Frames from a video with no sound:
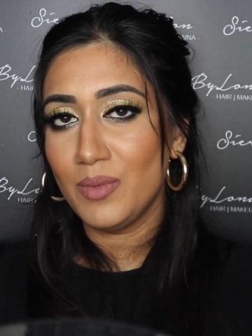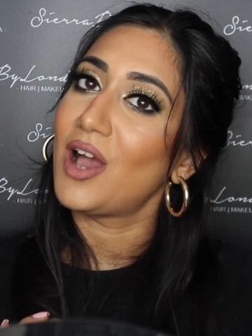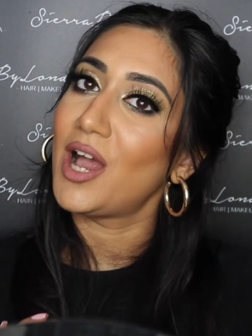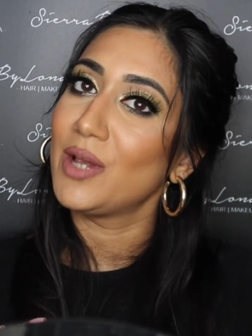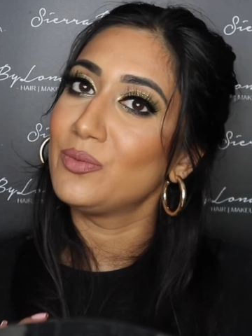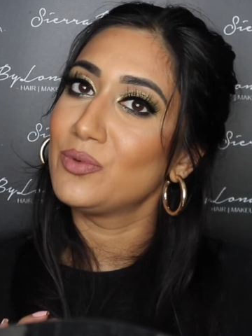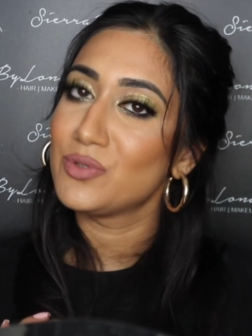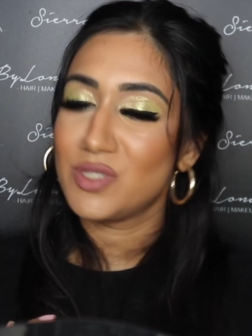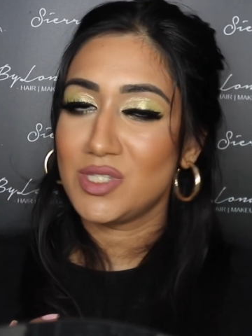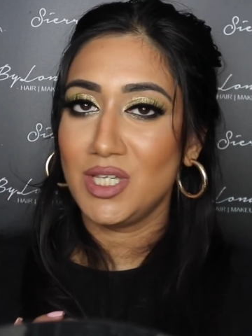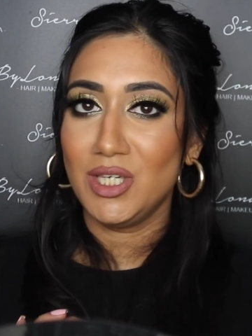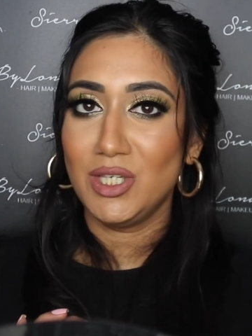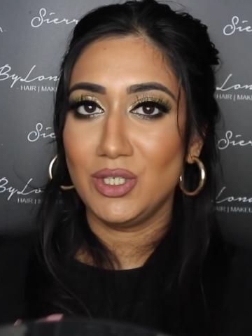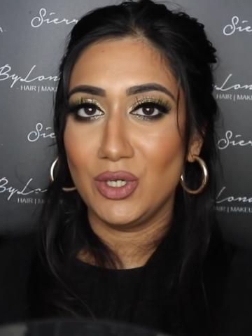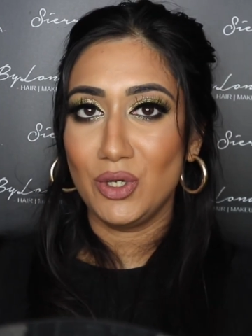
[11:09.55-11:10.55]
I will see
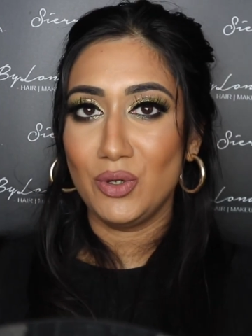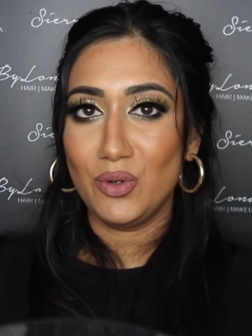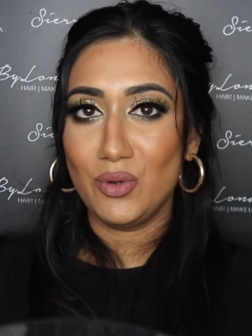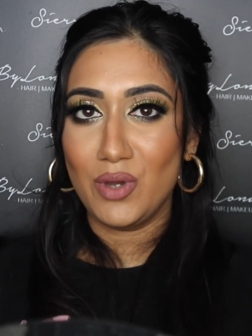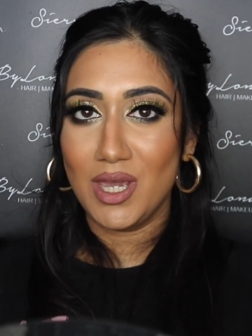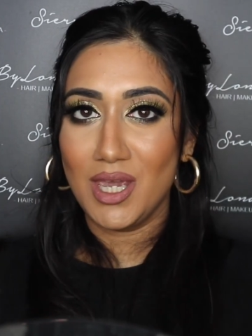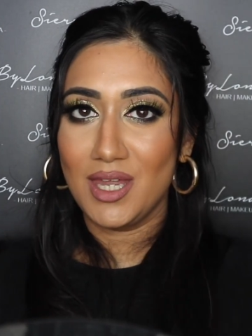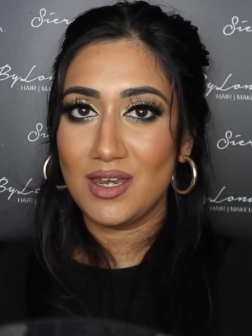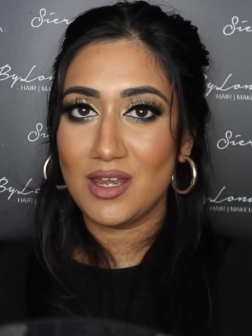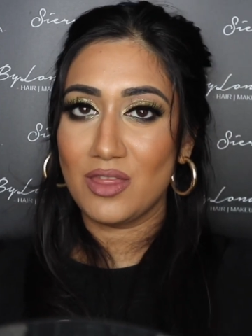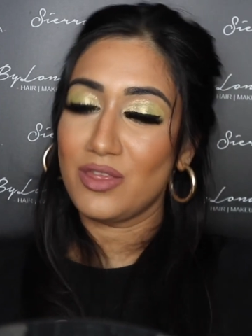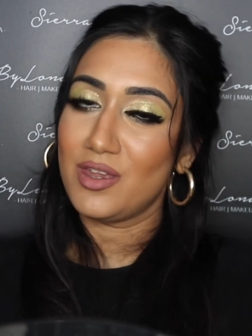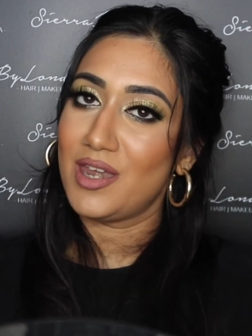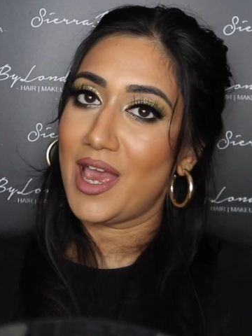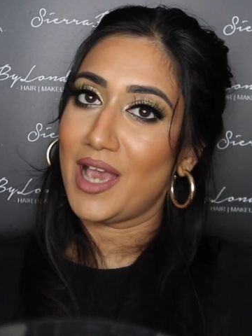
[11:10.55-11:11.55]
you in
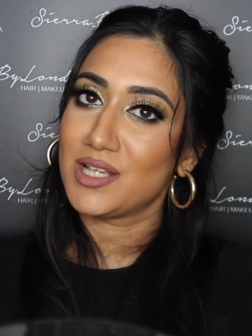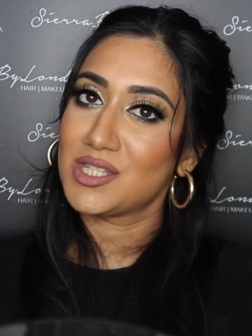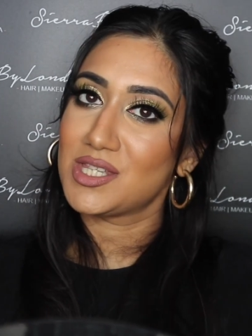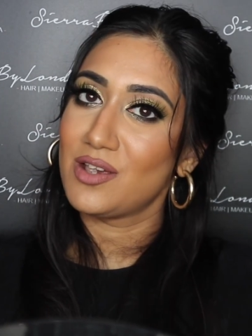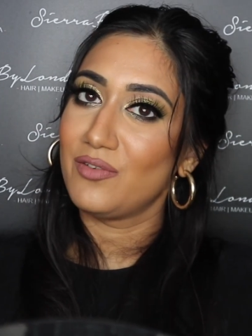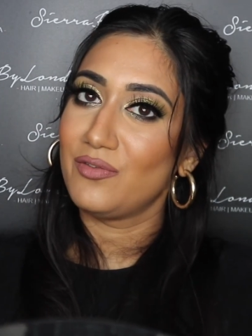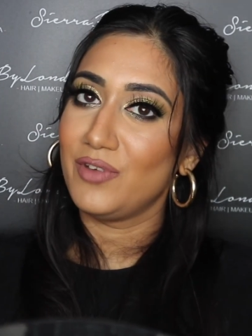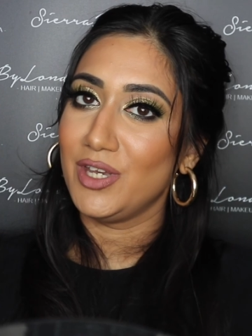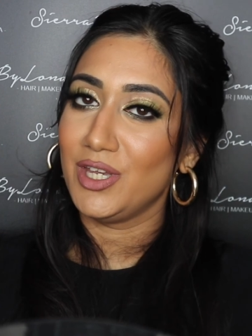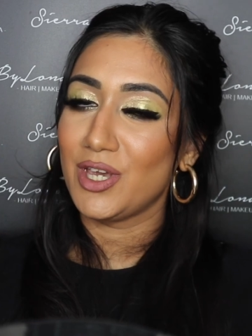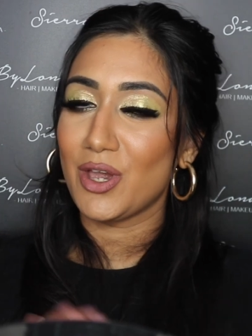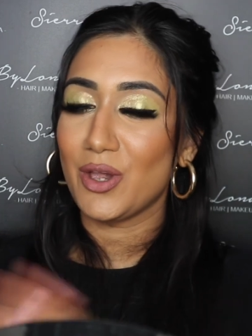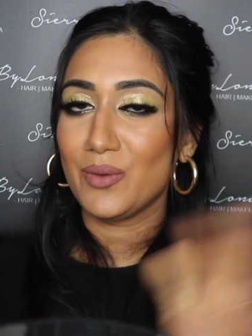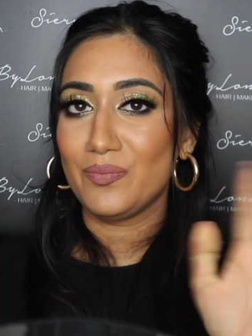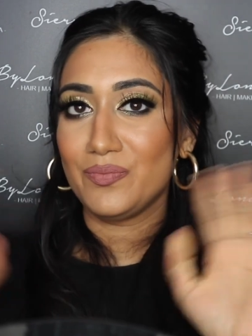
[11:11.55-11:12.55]
the next
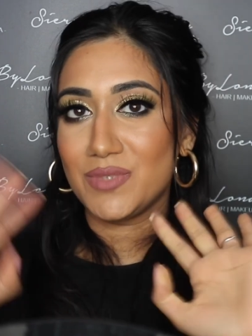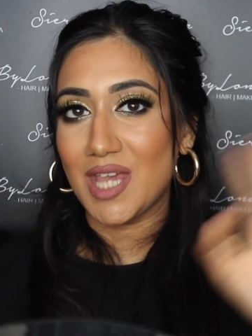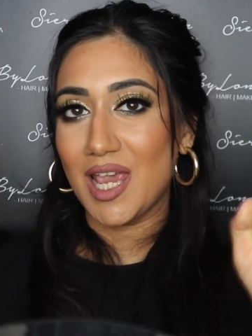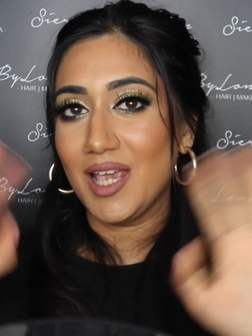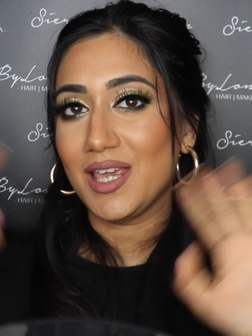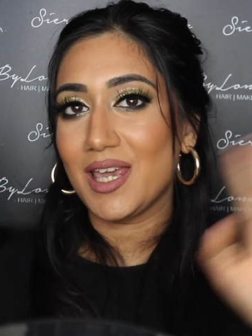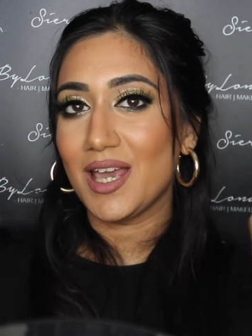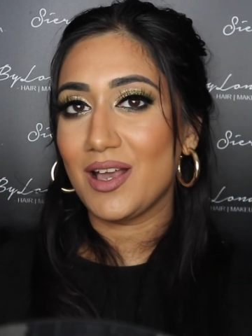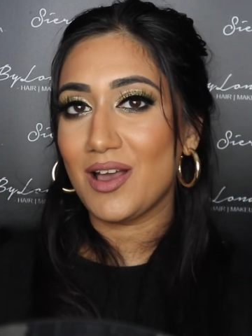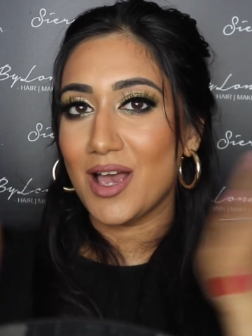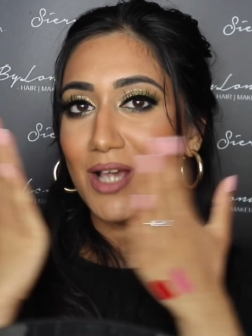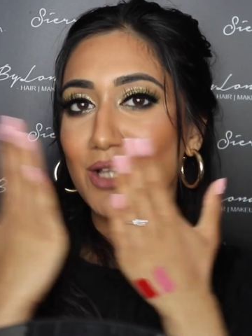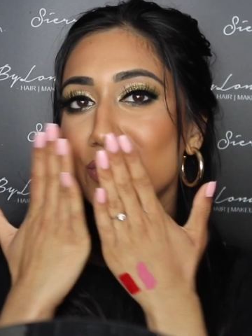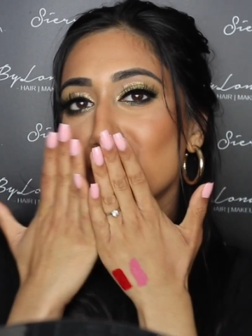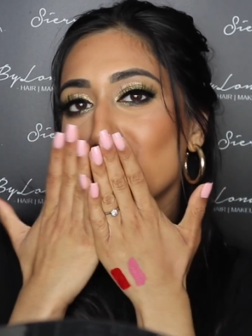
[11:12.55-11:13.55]
video. Take care,
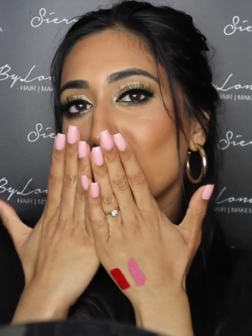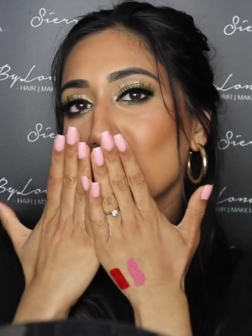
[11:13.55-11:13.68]
guys.